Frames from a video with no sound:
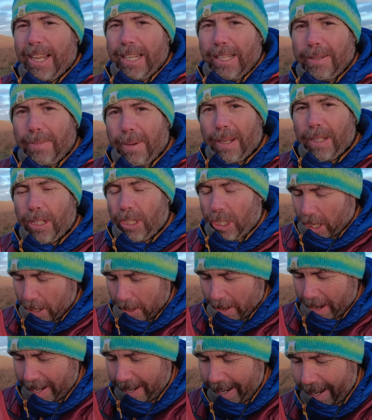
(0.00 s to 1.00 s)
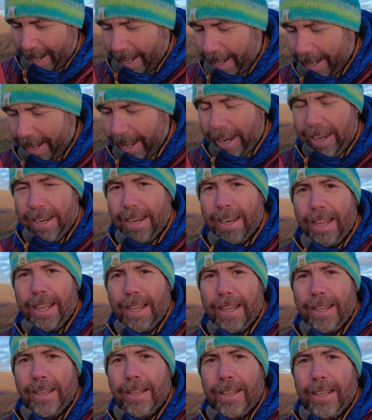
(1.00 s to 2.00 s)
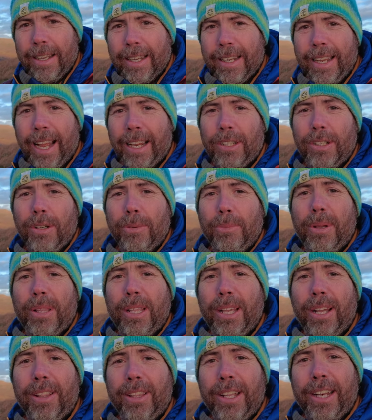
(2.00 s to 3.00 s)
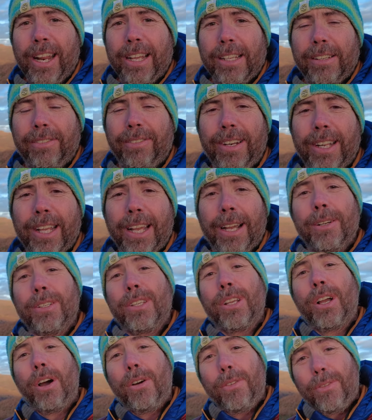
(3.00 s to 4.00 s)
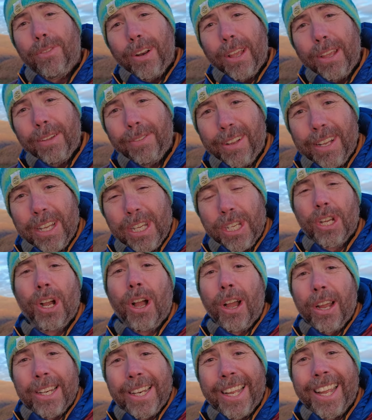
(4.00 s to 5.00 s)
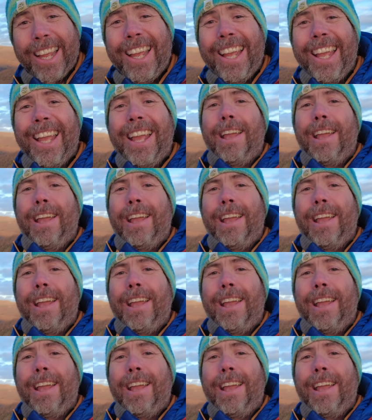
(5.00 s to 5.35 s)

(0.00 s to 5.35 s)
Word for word: he's been shooting and then uh, catch up with you on the next video. So hopefully you've enjoyed it.